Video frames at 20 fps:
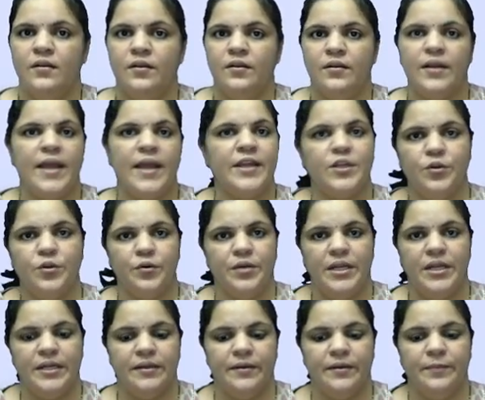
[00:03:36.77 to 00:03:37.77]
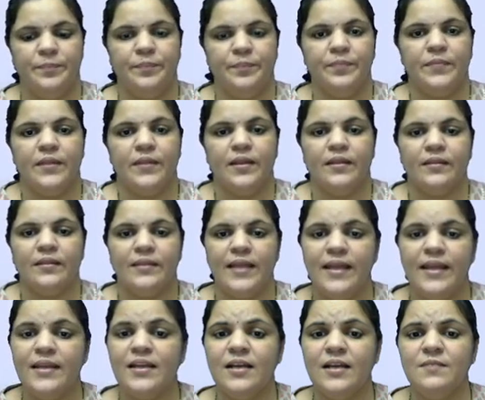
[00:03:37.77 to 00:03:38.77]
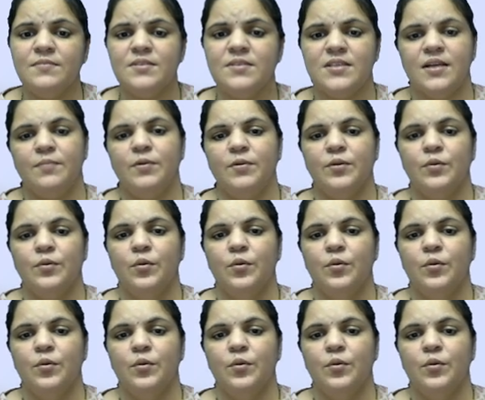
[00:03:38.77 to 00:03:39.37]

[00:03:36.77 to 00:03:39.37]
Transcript: write your data. Then comes W,